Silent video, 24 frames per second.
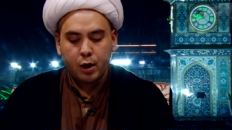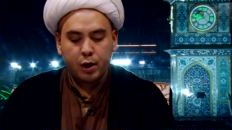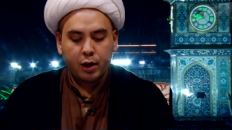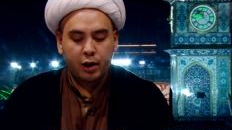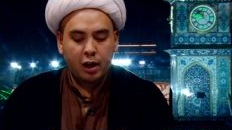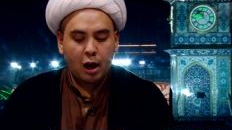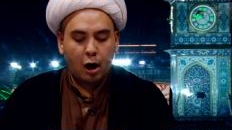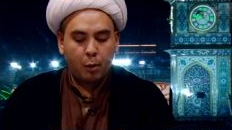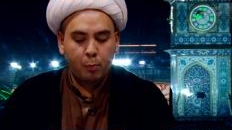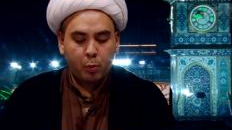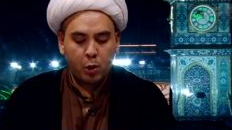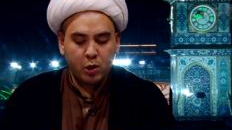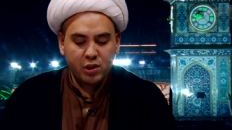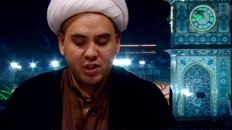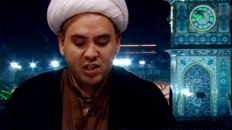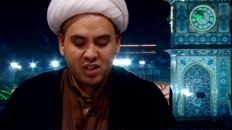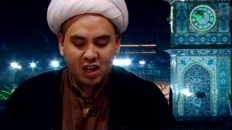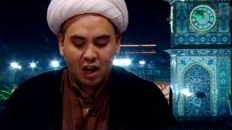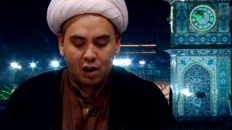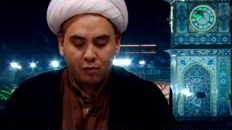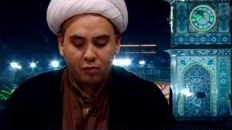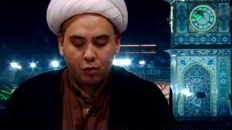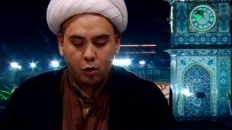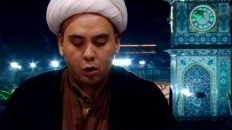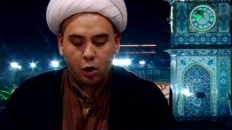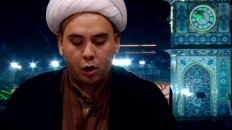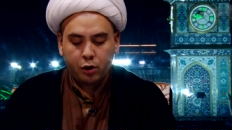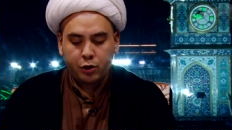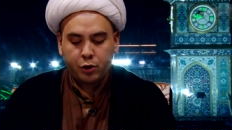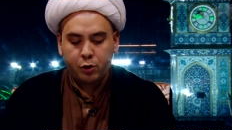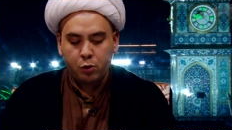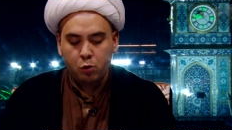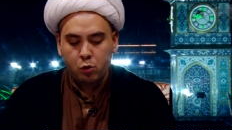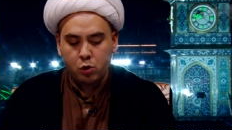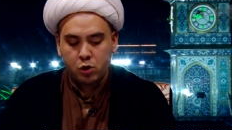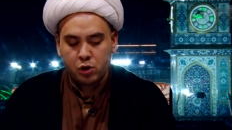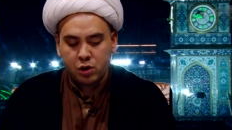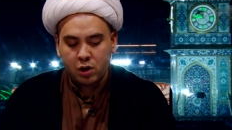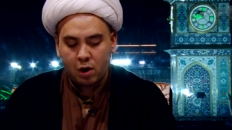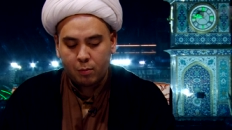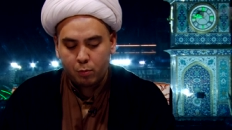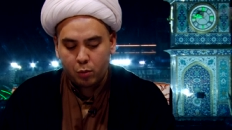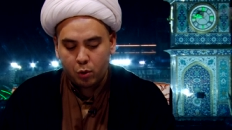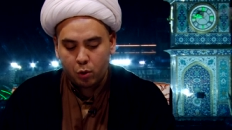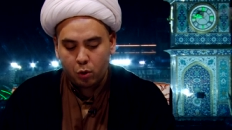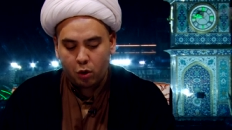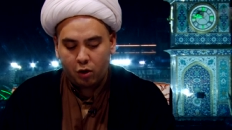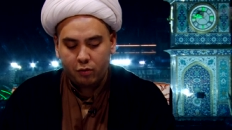Now put together a huge
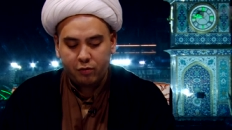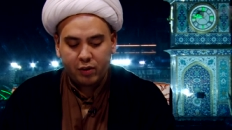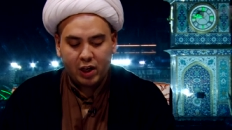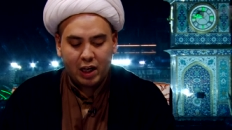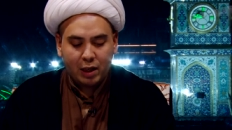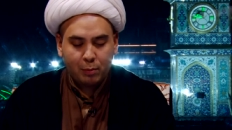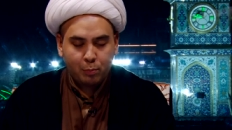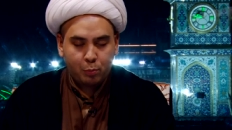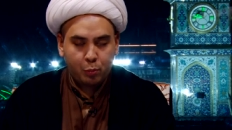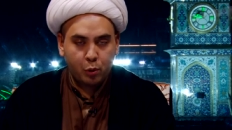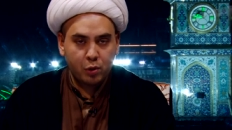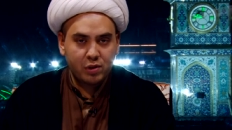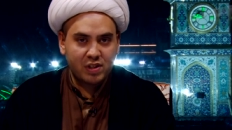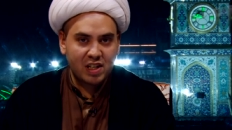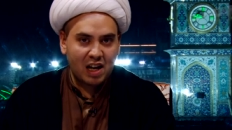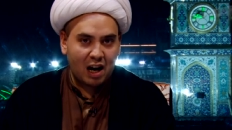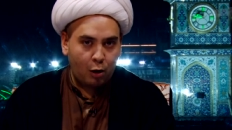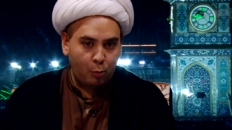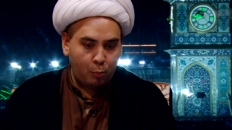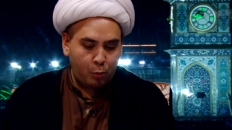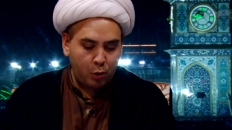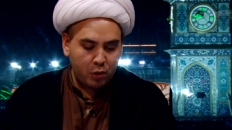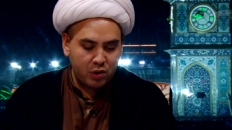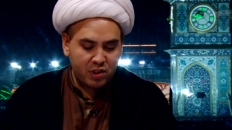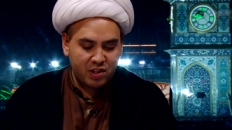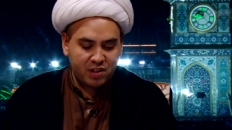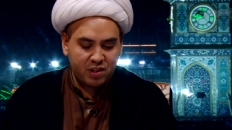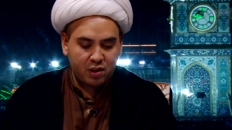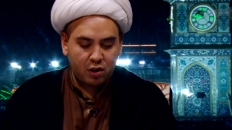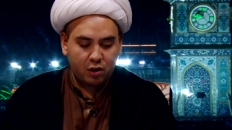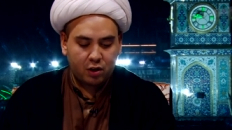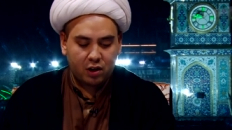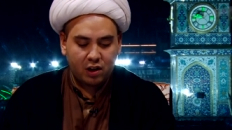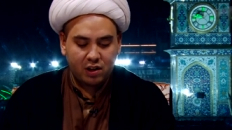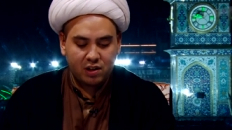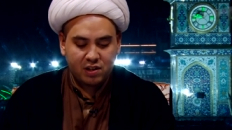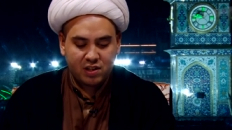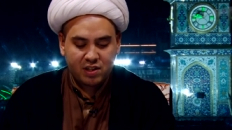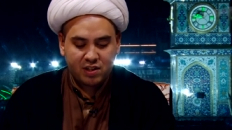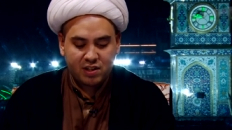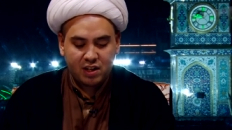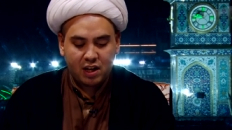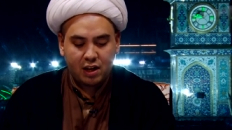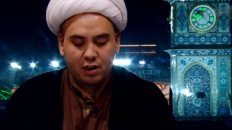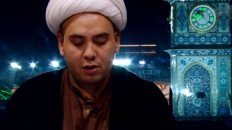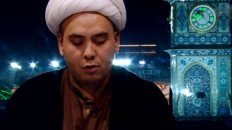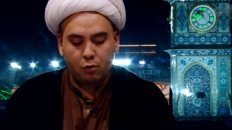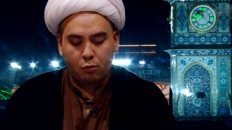number of input-output circuits
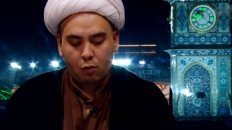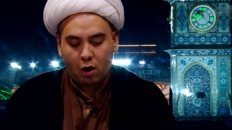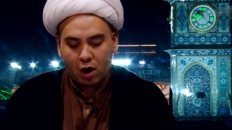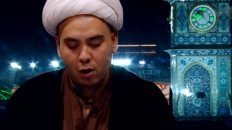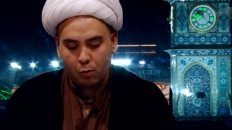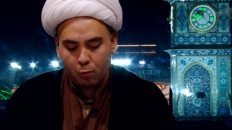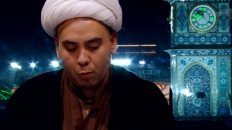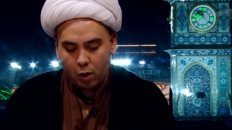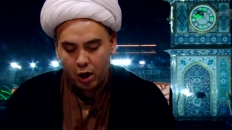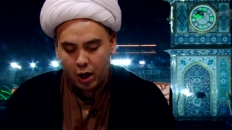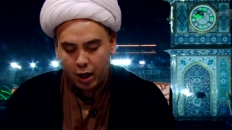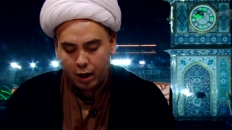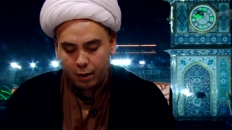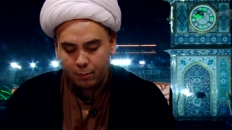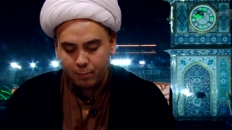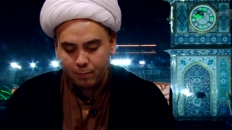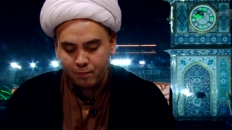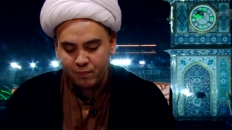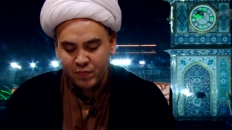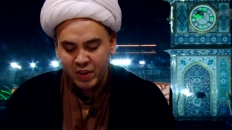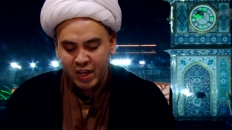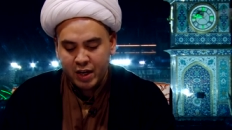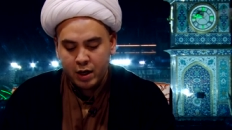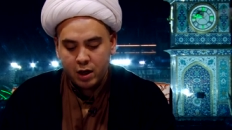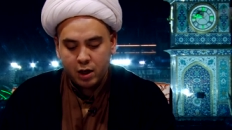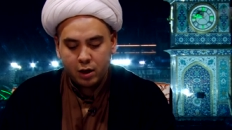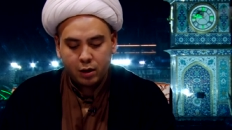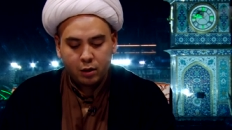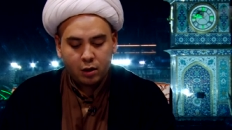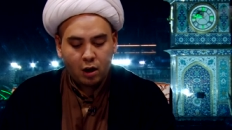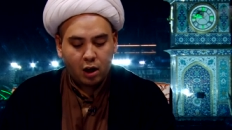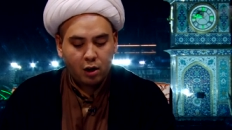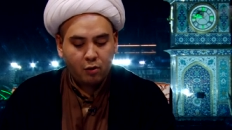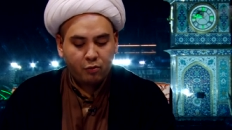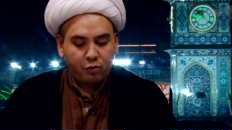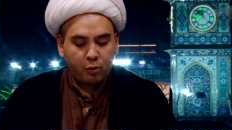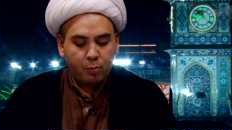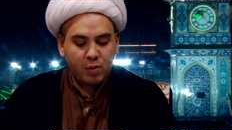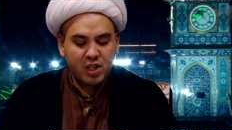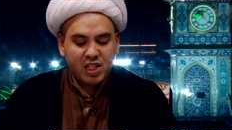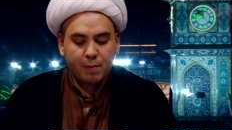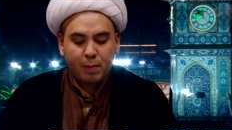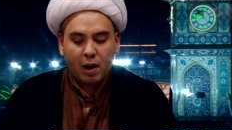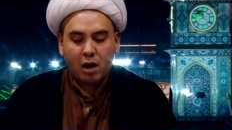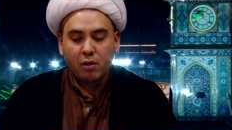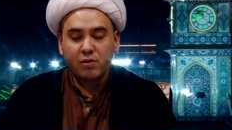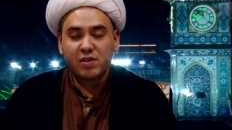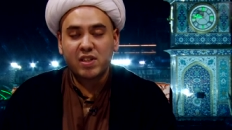in the right way. None of them is
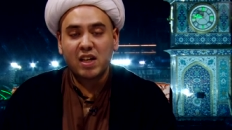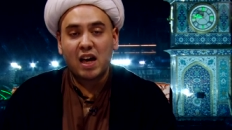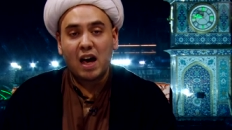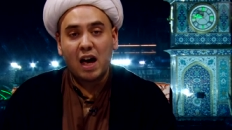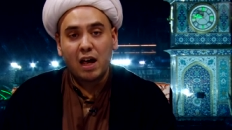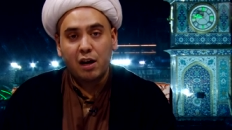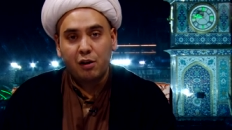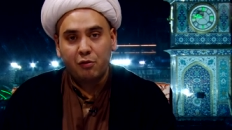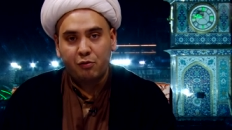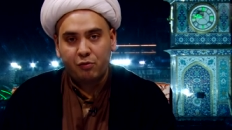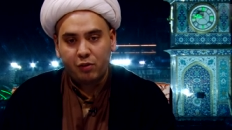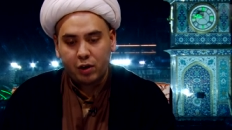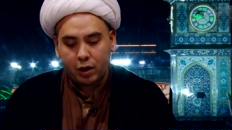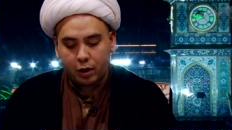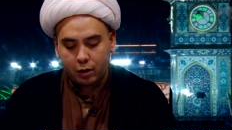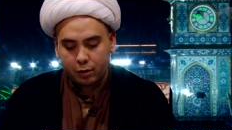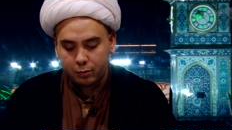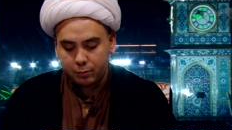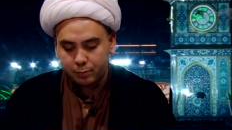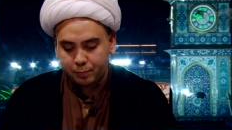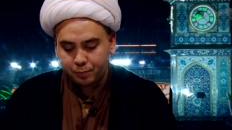about anything.